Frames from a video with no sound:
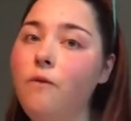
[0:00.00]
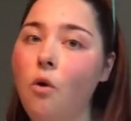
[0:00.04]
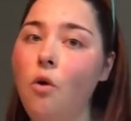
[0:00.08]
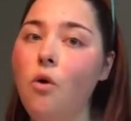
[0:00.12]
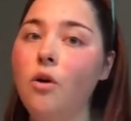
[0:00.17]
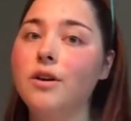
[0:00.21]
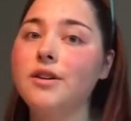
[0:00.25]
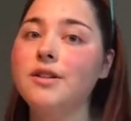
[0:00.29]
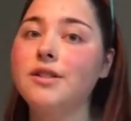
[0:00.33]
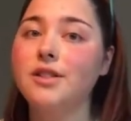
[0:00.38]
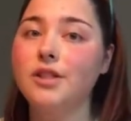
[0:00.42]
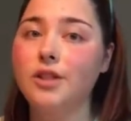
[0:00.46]

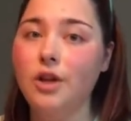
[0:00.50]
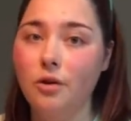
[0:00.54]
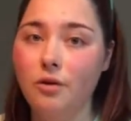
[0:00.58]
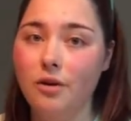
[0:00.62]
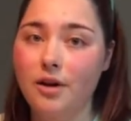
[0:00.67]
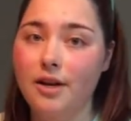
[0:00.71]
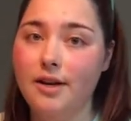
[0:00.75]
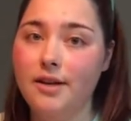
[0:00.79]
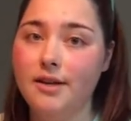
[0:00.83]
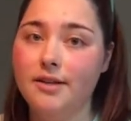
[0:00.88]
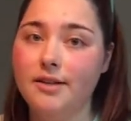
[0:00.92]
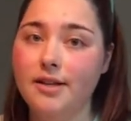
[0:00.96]

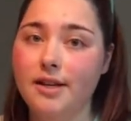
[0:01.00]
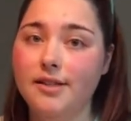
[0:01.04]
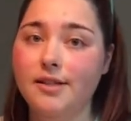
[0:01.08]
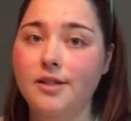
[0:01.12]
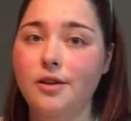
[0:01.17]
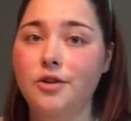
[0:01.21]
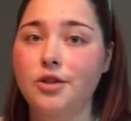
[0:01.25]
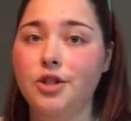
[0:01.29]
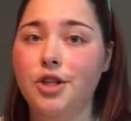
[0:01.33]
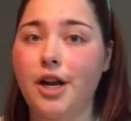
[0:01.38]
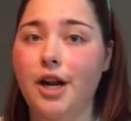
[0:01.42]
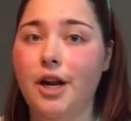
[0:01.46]
sodas
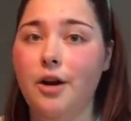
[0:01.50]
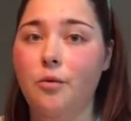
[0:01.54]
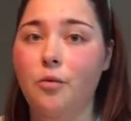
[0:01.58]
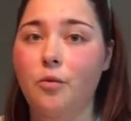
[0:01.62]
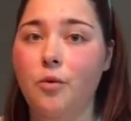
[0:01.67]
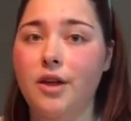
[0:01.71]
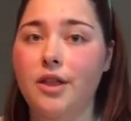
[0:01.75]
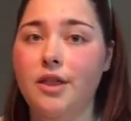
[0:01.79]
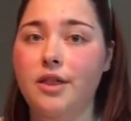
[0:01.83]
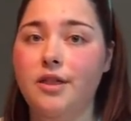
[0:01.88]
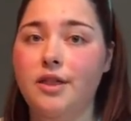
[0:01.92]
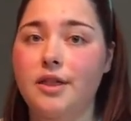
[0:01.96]
associated
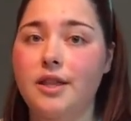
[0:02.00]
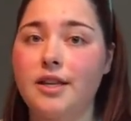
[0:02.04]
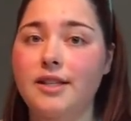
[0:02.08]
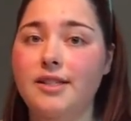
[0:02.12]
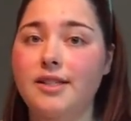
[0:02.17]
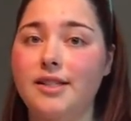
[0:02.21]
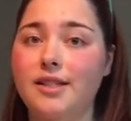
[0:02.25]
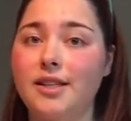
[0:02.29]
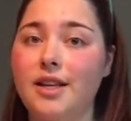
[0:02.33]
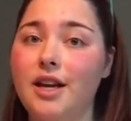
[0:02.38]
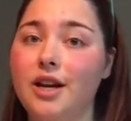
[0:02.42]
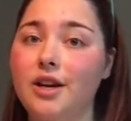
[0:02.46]
with this
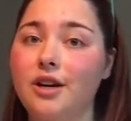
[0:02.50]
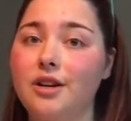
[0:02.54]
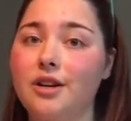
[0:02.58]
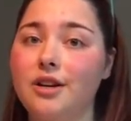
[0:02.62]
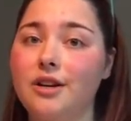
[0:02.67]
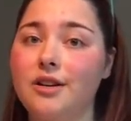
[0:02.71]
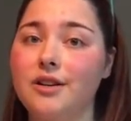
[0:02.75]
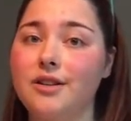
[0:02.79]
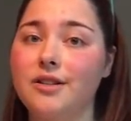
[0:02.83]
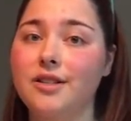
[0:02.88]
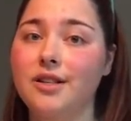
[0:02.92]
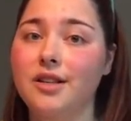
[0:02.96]

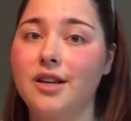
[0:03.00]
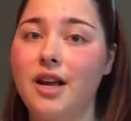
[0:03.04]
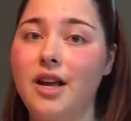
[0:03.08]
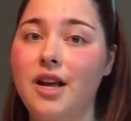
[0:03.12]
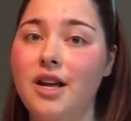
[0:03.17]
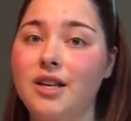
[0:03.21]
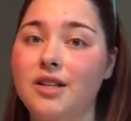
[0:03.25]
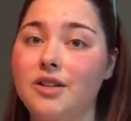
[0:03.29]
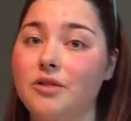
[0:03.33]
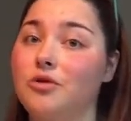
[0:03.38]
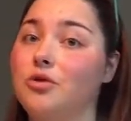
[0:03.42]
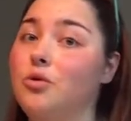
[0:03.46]
year's,
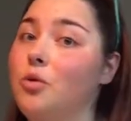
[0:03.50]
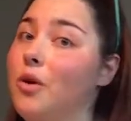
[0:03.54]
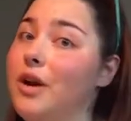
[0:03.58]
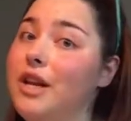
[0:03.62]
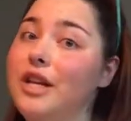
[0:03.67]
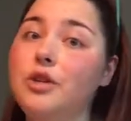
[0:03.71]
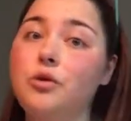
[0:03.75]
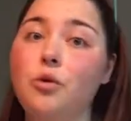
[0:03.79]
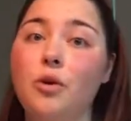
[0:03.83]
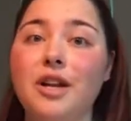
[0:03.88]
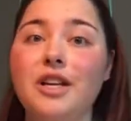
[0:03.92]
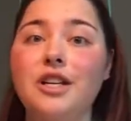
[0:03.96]
so
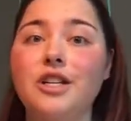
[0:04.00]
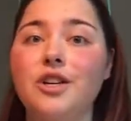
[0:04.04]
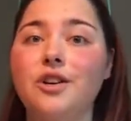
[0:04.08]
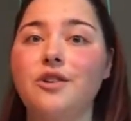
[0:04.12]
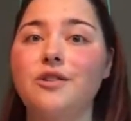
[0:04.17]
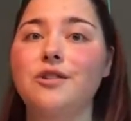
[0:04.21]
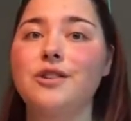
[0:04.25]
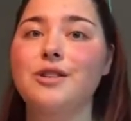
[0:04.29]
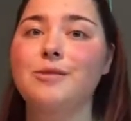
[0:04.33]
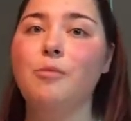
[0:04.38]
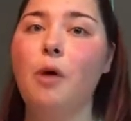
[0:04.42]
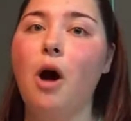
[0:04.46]

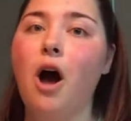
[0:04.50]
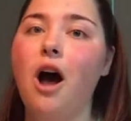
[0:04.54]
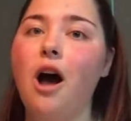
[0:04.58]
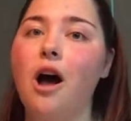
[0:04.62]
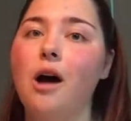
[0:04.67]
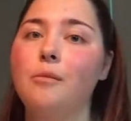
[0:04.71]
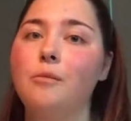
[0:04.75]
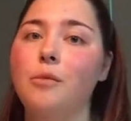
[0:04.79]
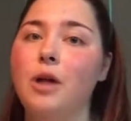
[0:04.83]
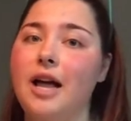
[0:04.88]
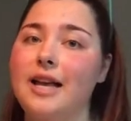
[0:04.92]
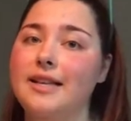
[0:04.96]
2022's Baja
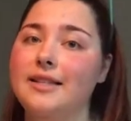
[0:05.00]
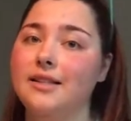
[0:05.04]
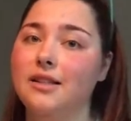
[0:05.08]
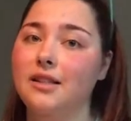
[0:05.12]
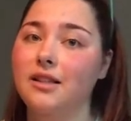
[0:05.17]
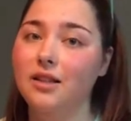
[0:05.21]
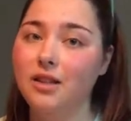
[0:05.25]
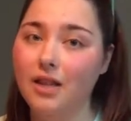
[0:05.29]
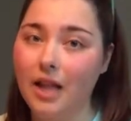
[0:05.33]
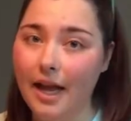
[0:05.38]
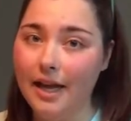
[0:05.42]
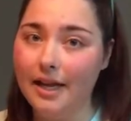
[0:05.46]
Blast
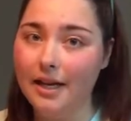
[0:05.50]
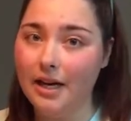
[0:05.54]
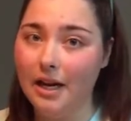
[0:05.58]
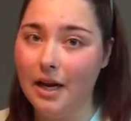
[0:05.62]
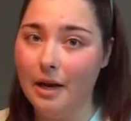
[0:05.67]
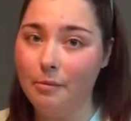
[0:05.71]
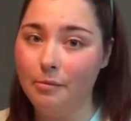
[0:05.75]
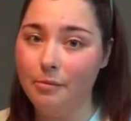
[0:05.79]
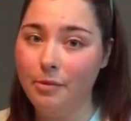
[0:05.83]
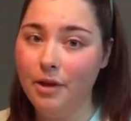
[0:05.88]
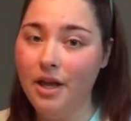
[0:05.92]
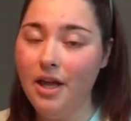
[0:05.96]

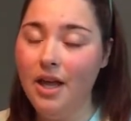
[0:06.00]
lineup.